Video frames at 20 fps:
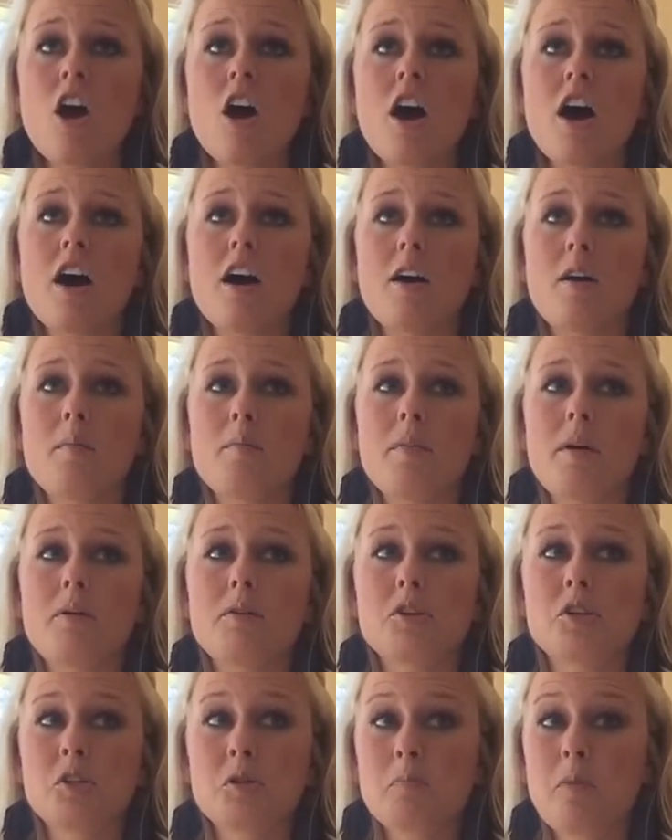my
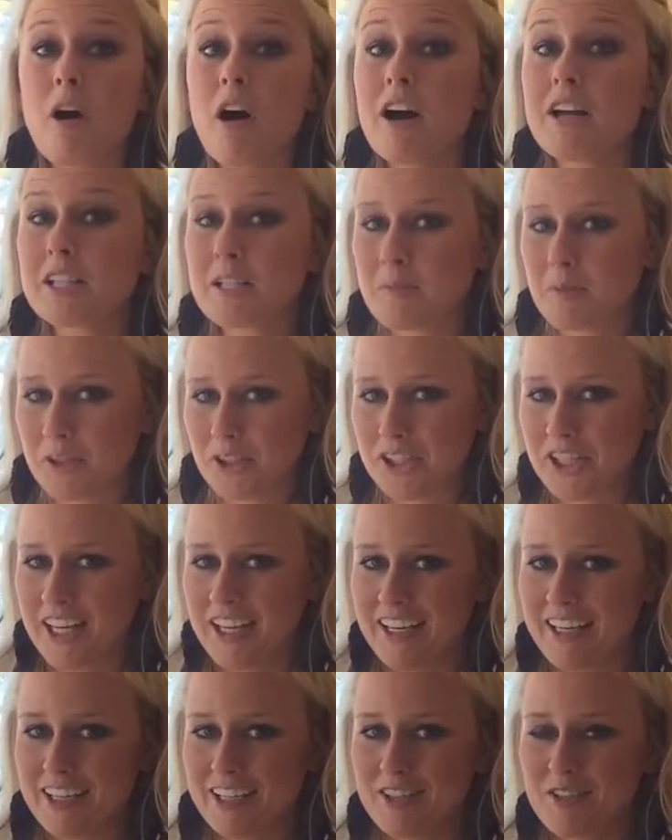response
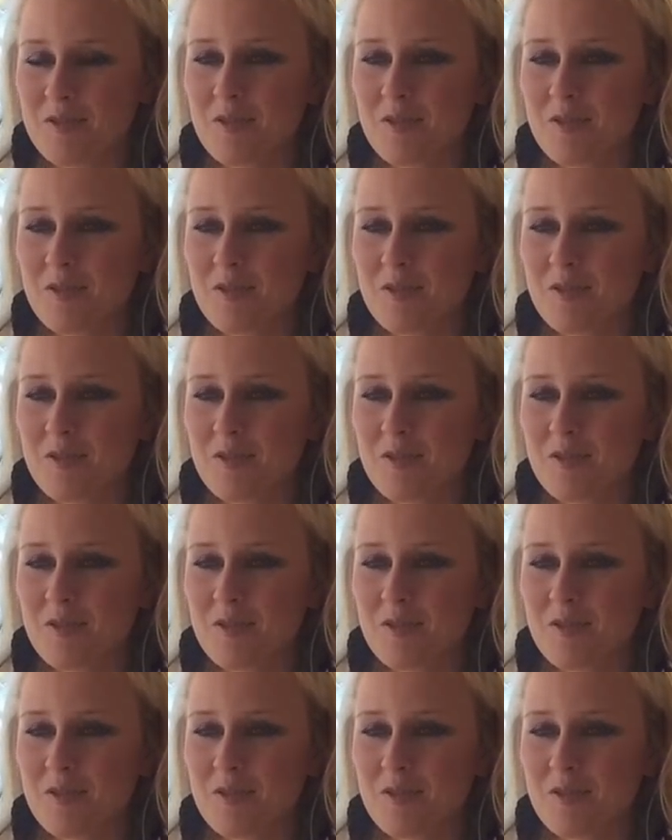percentage,